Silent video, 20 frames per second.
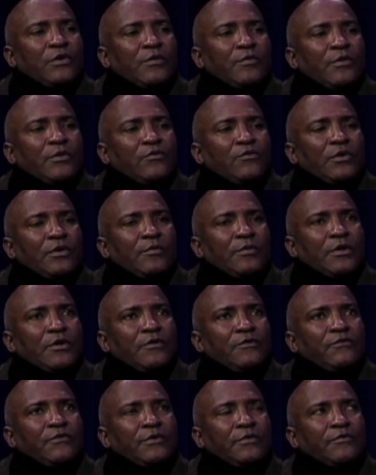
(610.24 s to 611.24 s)
what
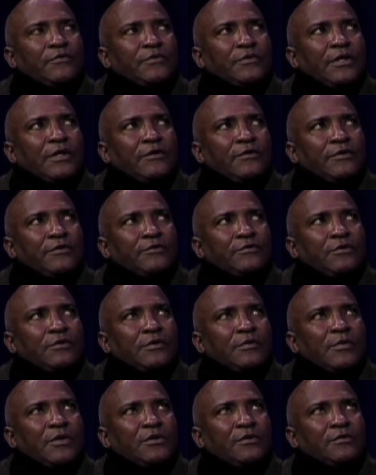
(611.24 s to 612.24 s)
about for now that you're
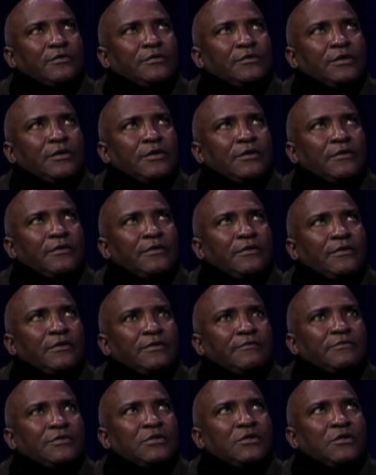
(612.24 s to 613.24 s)
talking about the
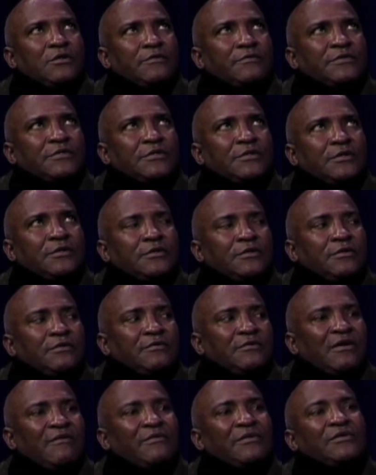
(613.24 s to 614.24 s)

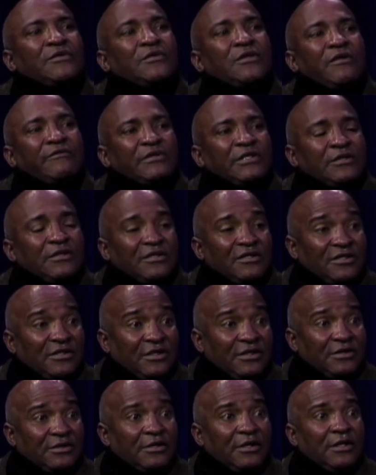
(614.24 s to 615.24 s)
hypnotic
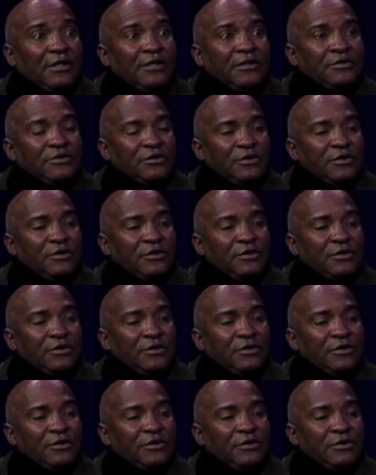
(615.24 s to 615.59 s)
state?